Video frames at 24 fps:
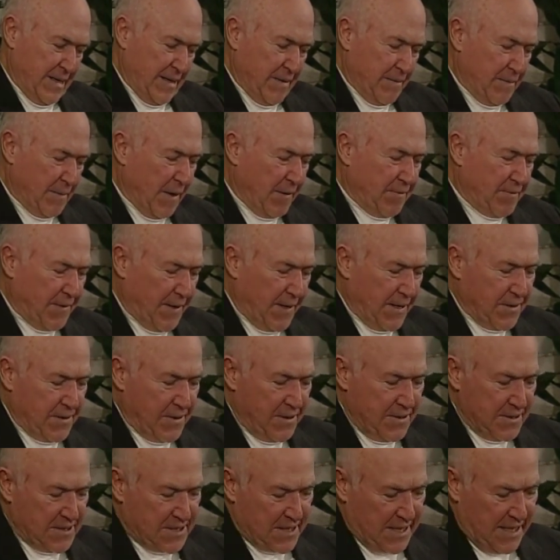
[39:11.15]
My father
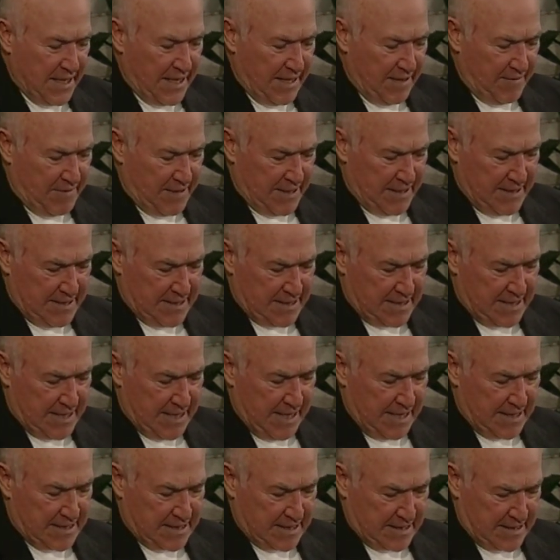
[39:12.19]
used to have on his
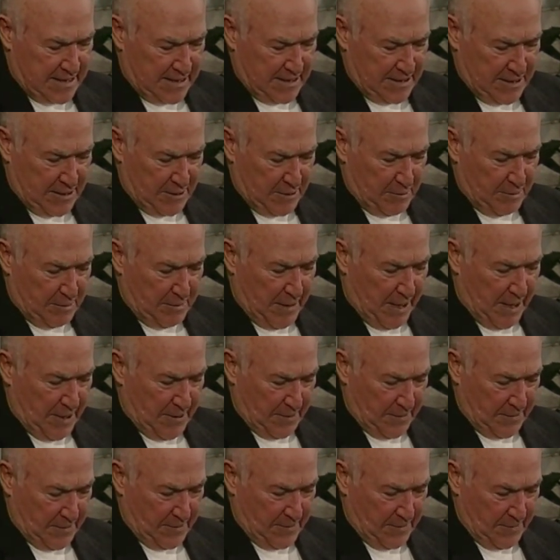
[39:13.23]
desk a little
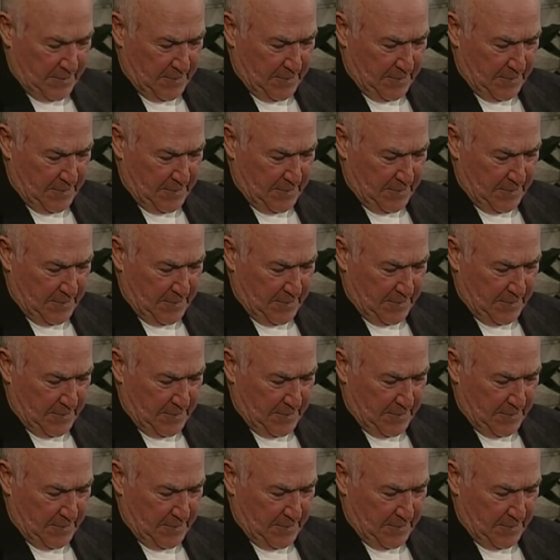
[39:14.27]
motto